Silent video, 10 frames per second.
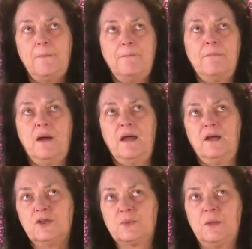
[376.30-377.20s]
My
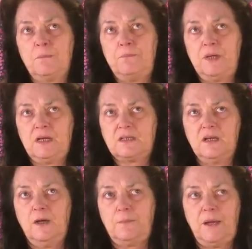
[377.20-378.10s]
husband picked
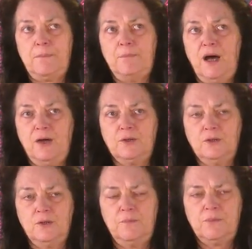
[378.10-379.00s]
up a
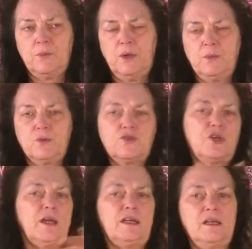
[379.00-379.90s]
bottle. We were
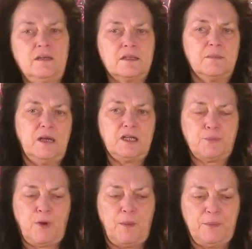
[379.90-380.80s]
checking somebody's
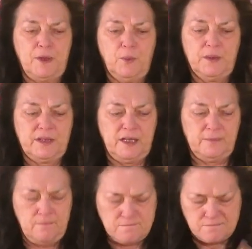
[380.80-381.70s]
property one time.